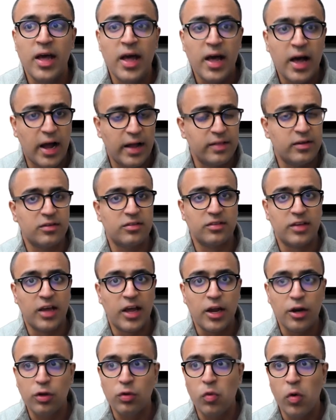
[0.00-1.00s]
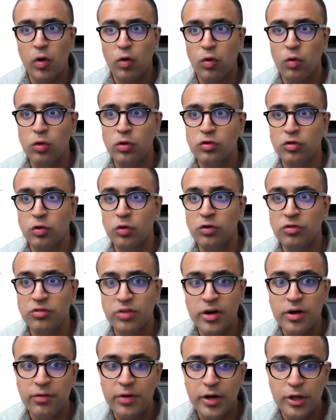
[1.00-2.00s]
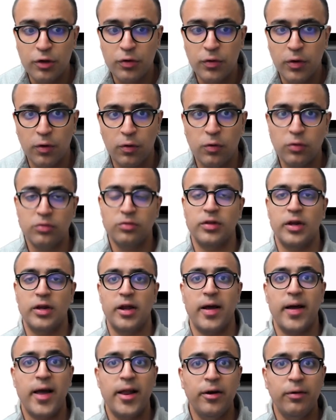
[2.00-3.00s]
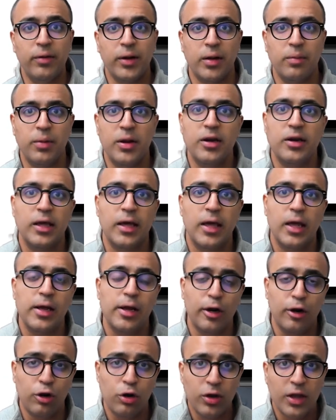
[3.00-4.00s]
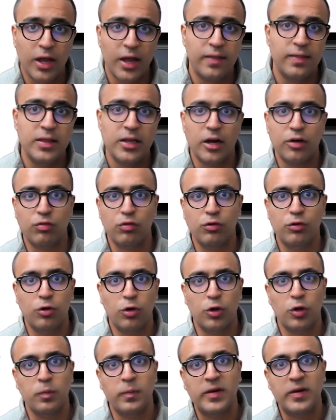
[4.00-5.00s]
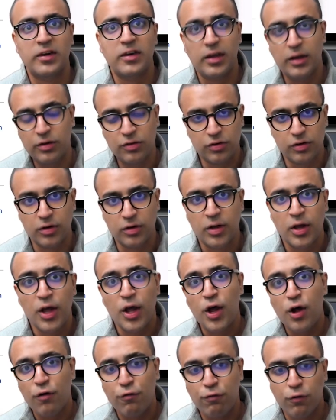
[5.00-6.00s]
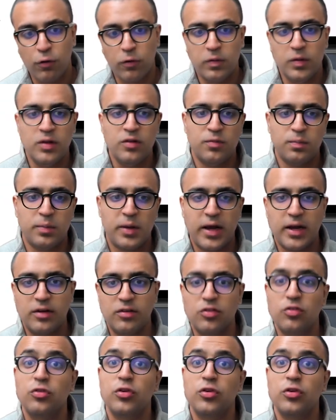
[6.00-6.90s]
either scan QR codes or generate QR codes, then I highly recommend taking a look at the actual documentation for these packages.